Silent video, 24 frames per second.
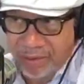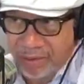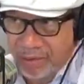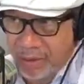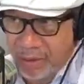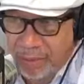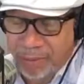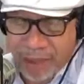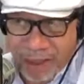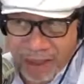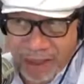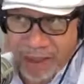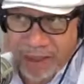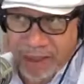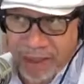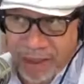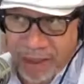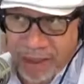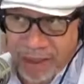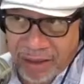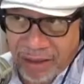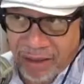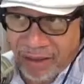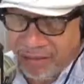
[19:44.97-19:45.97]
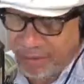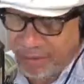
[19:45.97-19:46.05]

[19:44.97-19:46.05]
The money that he could have